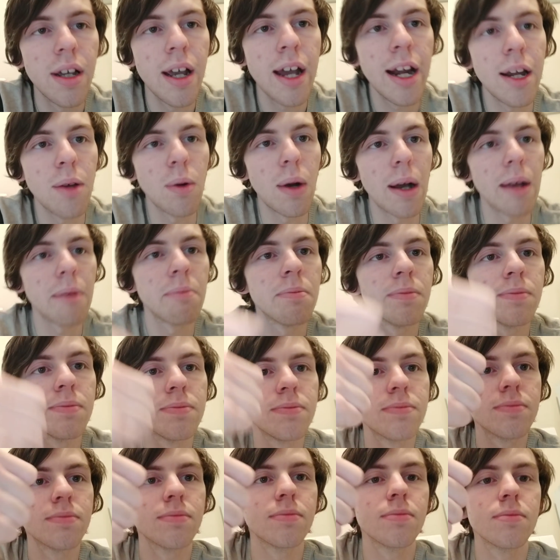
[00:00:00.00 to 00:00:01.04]
Anyway,
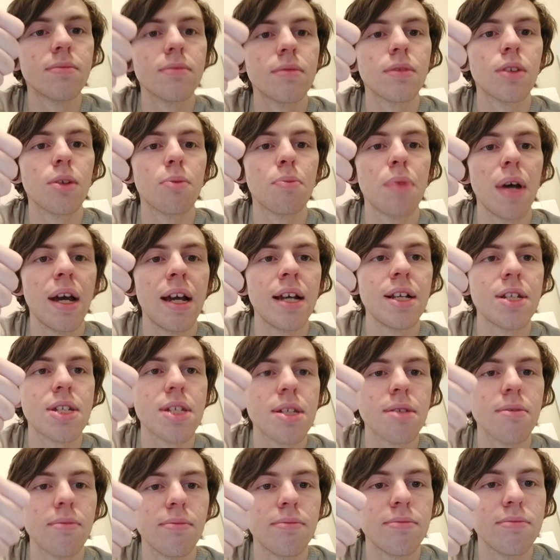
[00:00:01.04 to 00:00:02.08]

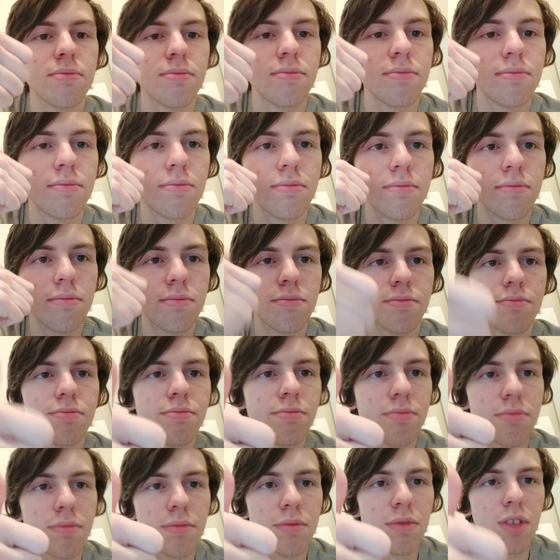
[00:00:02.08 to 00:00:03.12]
peace.
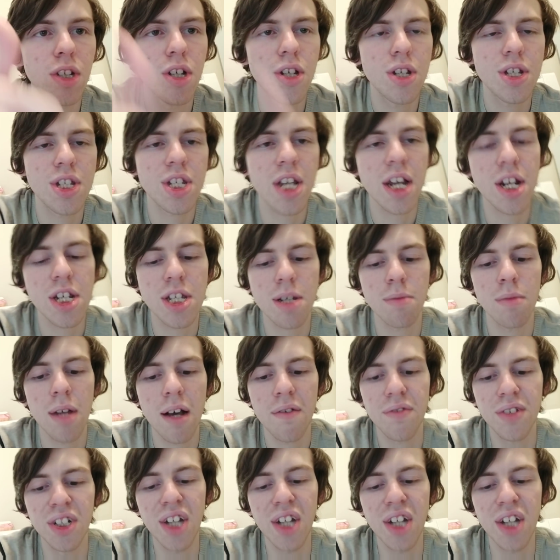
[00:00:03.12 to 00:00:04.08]
Send some love